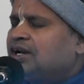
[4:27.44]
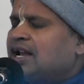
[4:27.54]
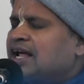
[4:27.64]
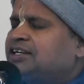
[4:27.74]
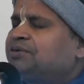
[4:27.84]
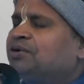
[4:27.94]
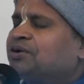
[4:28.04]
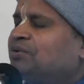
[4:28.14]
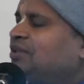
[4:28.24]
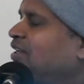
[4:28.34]
last
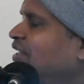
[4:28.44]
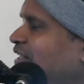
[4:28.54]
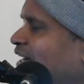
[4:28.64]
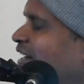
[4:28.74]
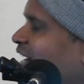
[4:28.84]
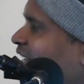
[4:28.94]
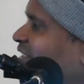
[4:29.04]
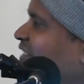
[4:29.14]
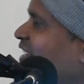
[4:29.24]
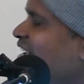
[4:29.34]
Bhagavad Gita
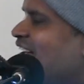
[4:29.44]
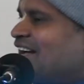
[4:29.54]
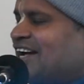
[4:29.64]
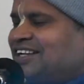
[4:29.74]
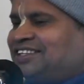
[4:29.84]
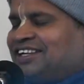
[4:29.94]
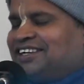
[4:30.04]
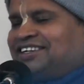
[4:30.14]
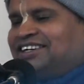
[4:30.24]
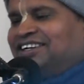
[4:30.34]
class, I think